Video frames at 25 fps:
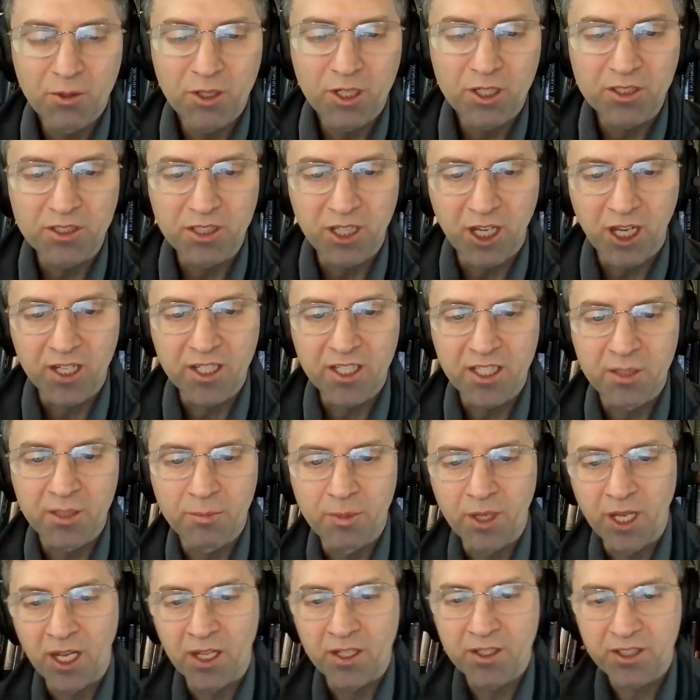we are talking
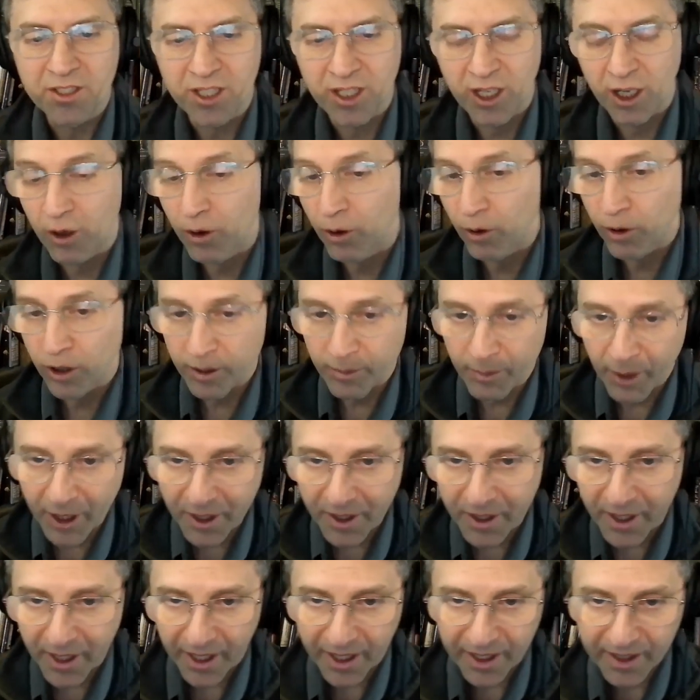about Holy
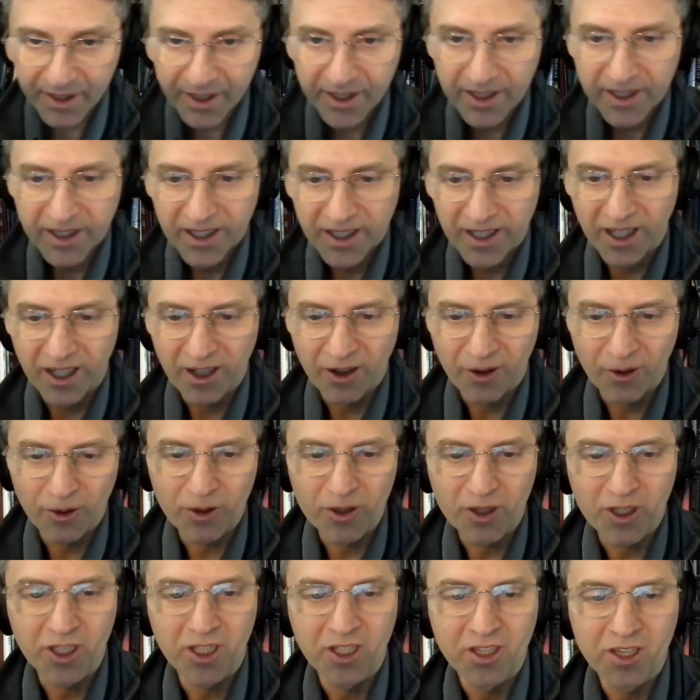Monday.
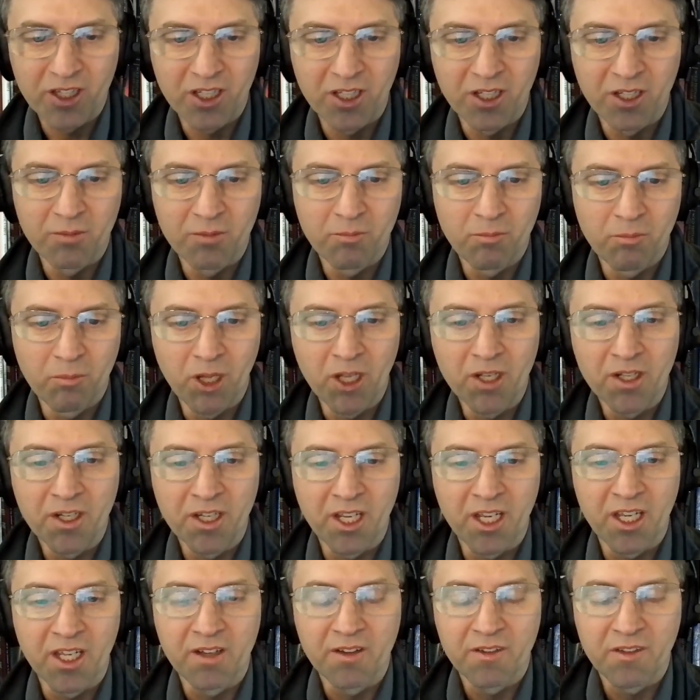Or the
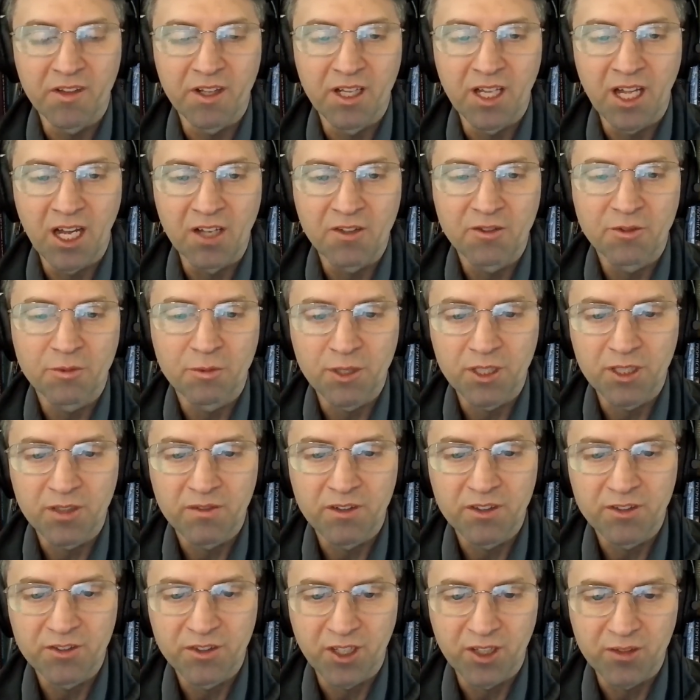Monday of the last week
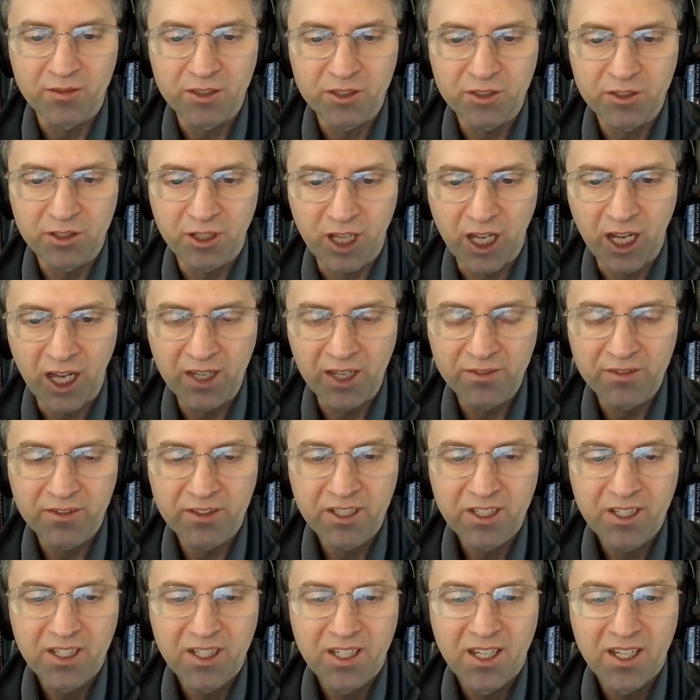of the Savior's life.